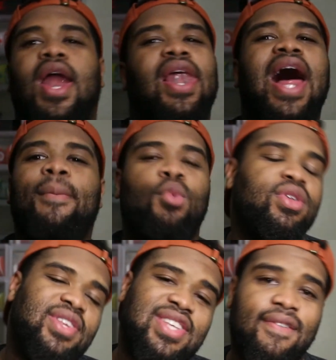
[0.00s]
a lot more
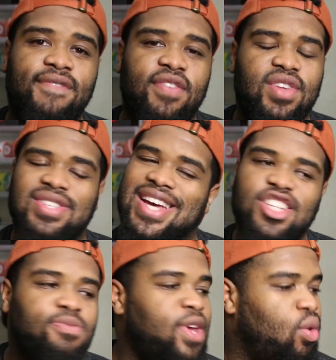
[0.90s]
than the 750s, and that's
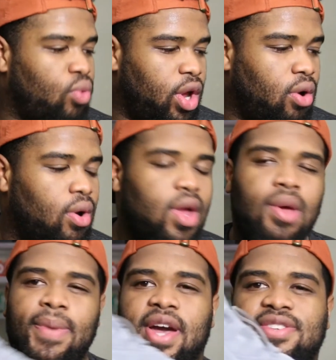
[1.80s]
just being real,
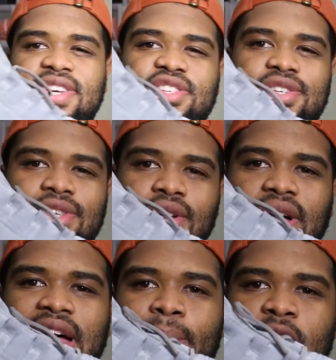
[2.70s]
because these just look a
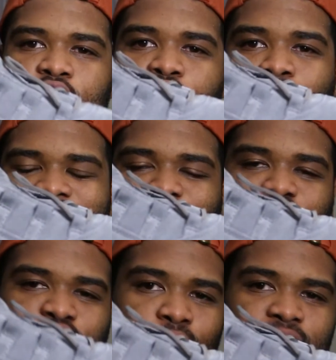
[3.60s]
lot better. You can wear these with
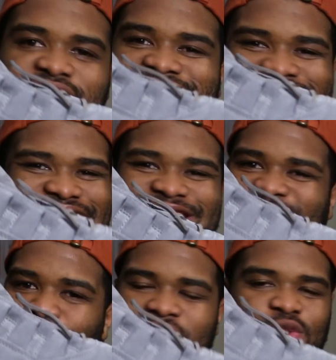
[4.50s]
shorts, jeans,
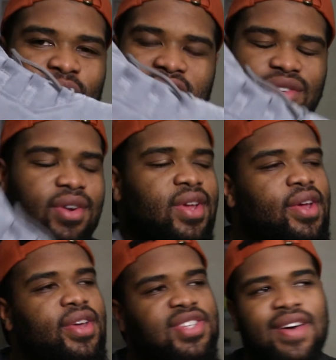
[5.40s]
sweats, whatever.
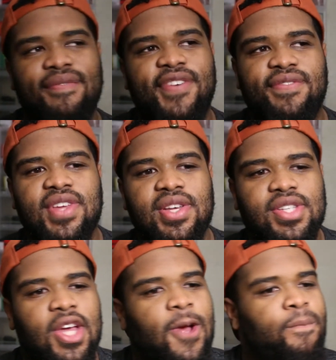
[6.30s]

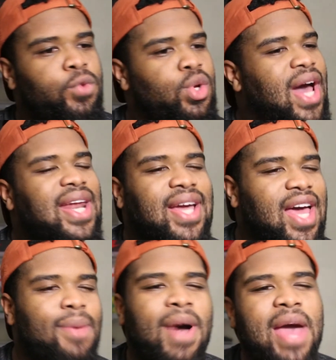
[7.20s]
750s, you gotta,
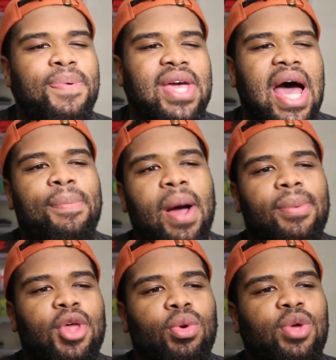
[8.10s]
in my opinion, I
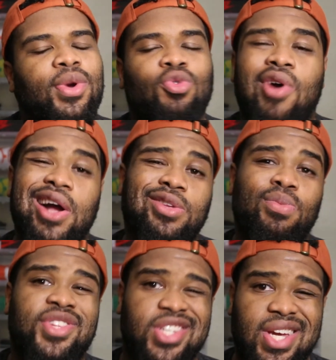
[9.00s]
probably only would have rocked them
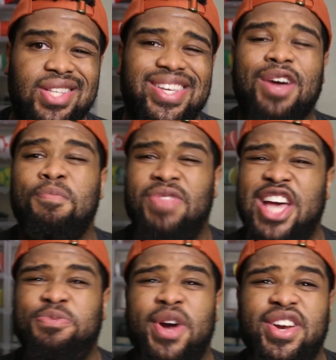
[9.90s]
with jeans, like a
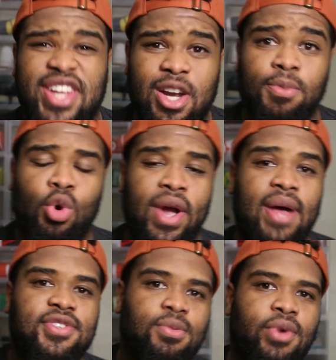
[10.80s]
nice pair of denim going
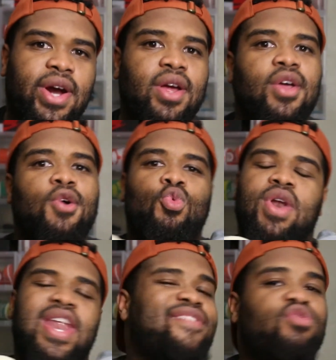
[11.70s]
out somewhere.
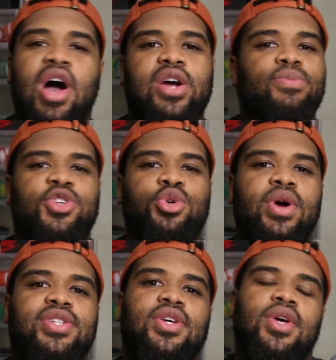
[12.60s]
Would never rock them with
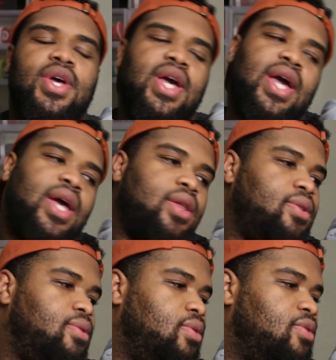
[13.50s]
shorts and
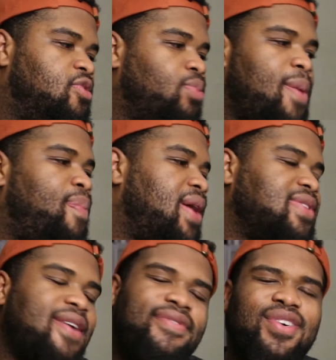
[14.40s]
sweatpants.
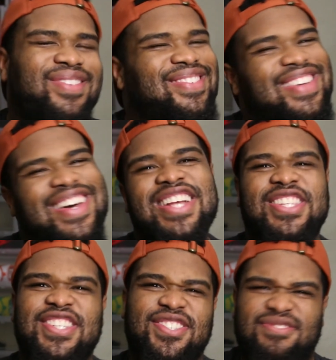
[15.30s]
I feel
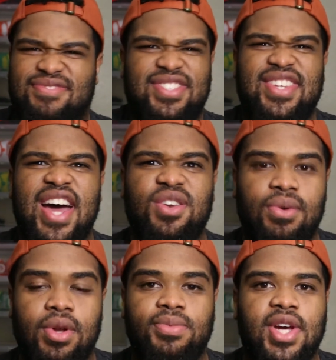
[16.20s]
just not
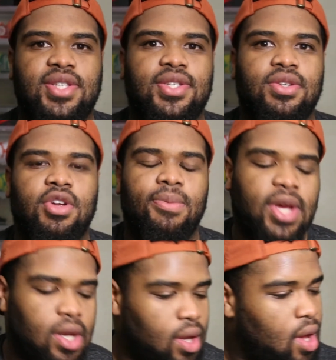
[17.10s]
doing them justice, you know what I
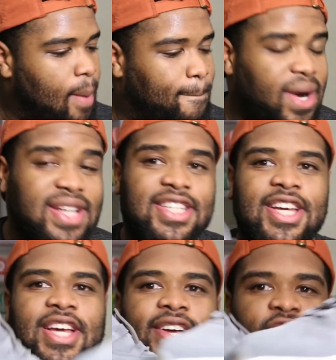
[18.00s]
mean? But
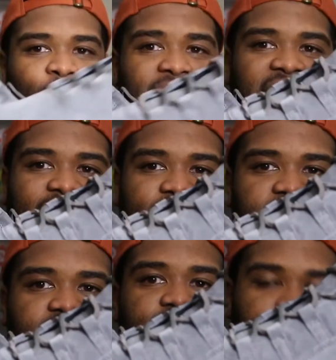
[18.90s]
Suede 11s,